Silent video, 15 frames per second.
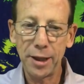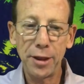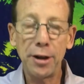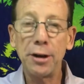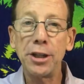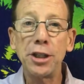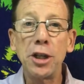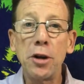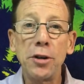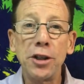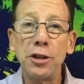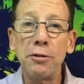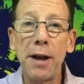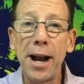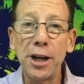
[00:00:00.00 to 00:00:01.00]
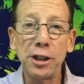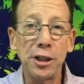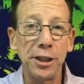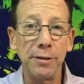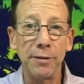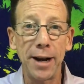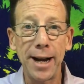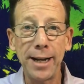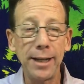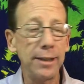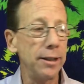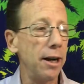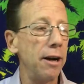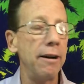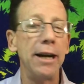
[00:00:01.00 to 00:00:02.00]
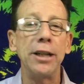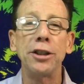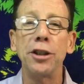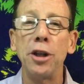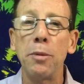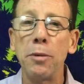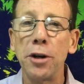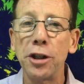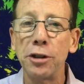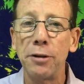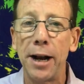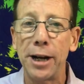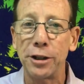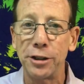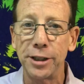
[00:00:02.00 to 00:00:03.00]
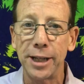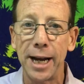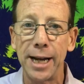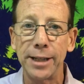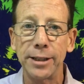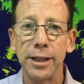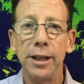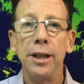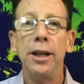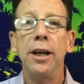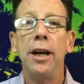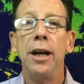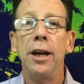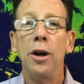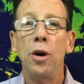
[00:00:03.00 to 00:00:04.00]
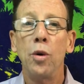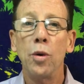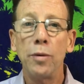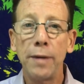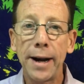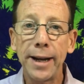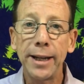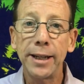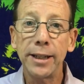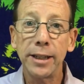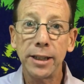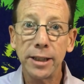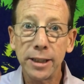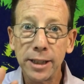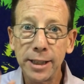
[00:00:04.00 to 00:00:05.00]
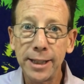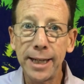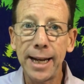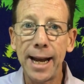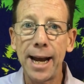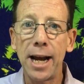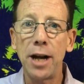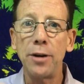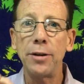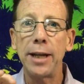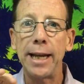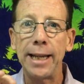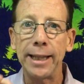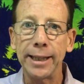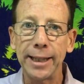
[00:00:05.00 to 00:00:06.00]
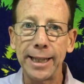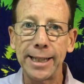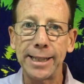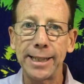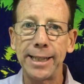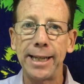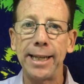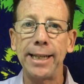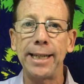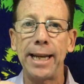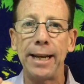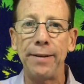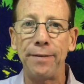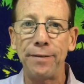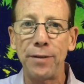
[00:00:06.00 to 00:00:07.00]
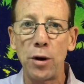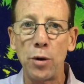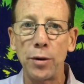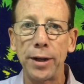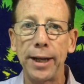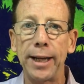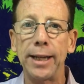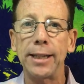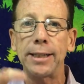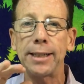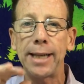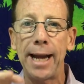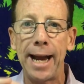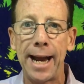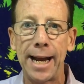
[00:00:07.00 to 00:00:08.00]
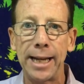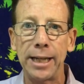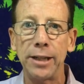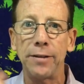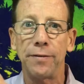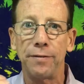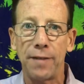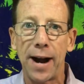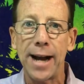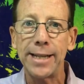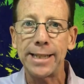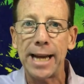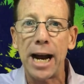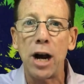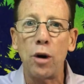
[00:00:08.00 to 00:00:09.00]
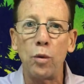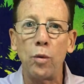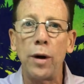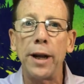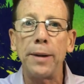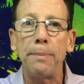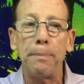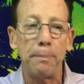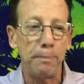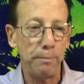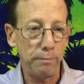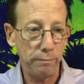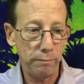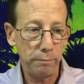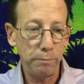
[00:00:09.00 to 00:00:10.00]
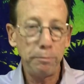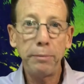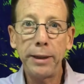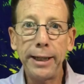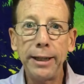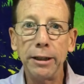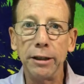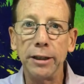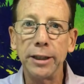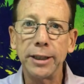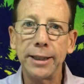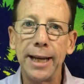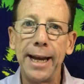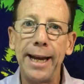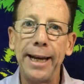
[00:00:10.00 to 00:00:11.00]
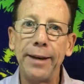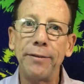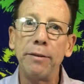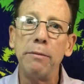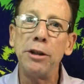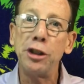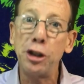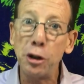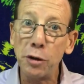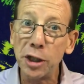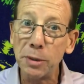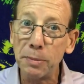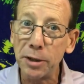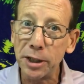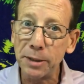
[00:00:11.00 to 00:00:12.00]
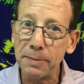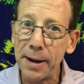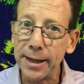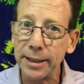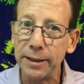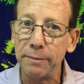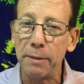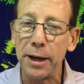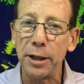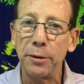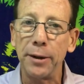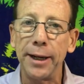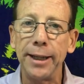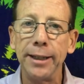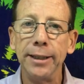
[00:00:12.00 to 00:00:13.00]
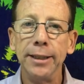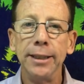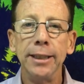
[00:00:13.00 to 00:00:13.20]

There is no distraction, right? Alright, so no more distractions, guys. We're ready to sit down and listen and focus and find out what Peter is saying from a Jewish perspective, by the way,